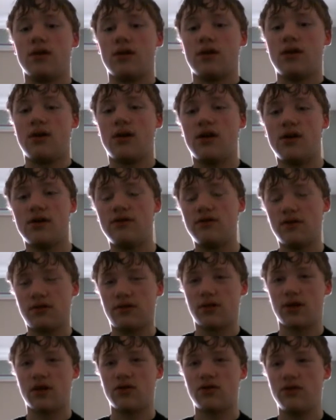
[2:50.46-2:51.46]
So
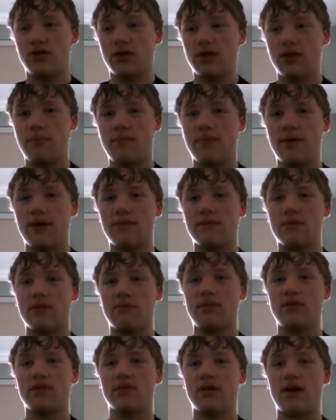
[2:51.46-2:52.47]
to get Jigglypuff
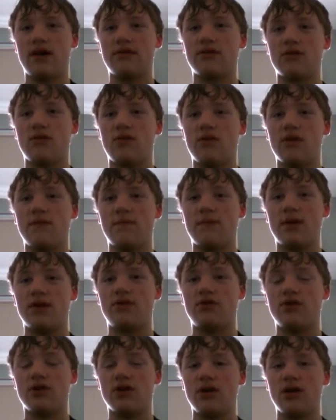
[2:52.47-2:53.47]
complete classic or
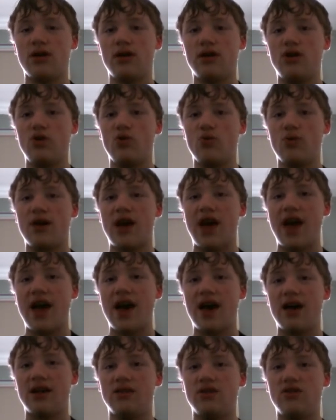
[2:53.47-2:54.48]
adventure, you
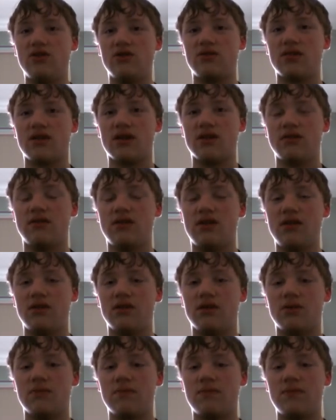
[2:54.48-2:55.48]
can use the
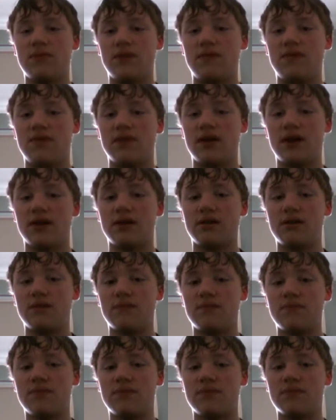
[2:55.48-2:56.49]
continue if you like.
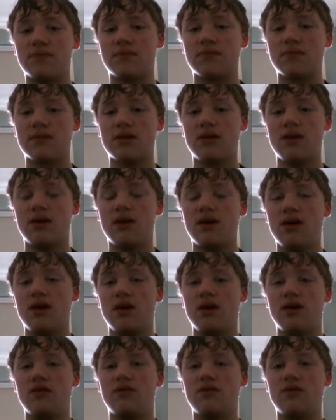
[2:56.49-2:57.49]

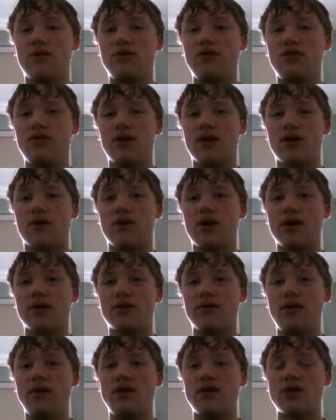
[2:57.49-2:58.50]
So once you do that
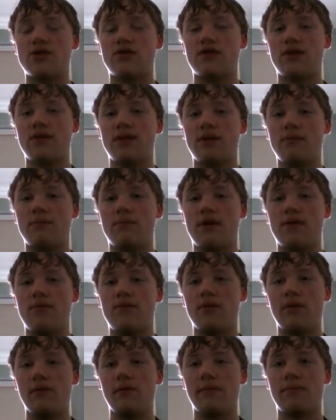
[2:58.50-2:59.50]
correctly,
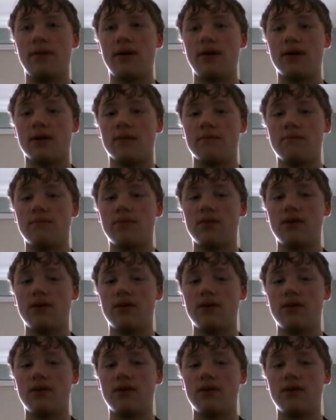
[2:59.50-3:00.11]
Jigglypuff will appear.